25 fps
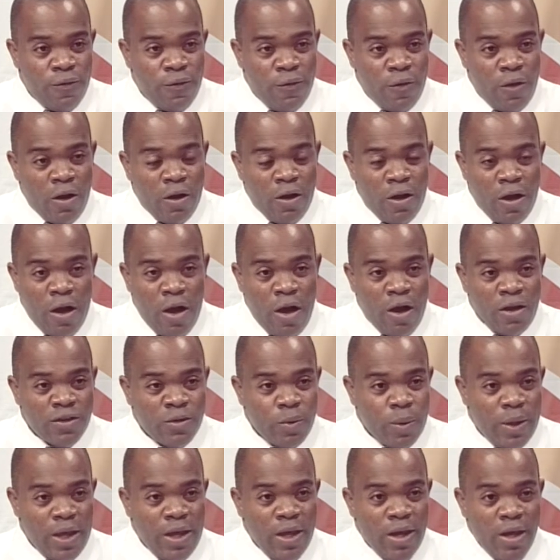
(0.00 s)
a
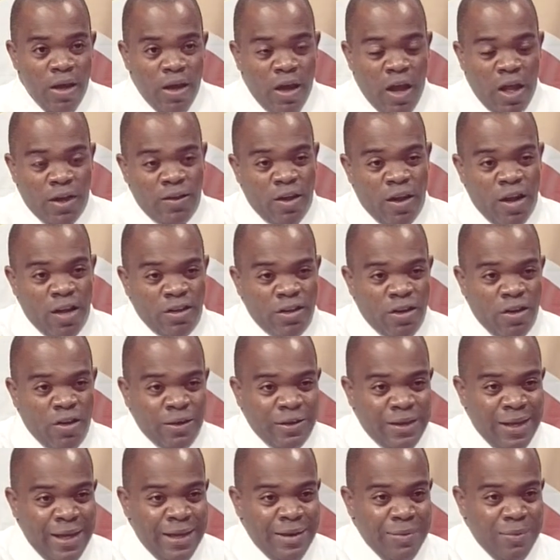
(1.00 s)
causeway, another
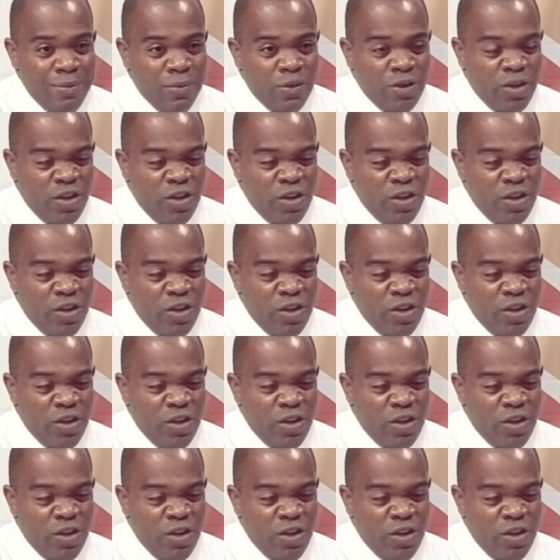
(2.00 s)
30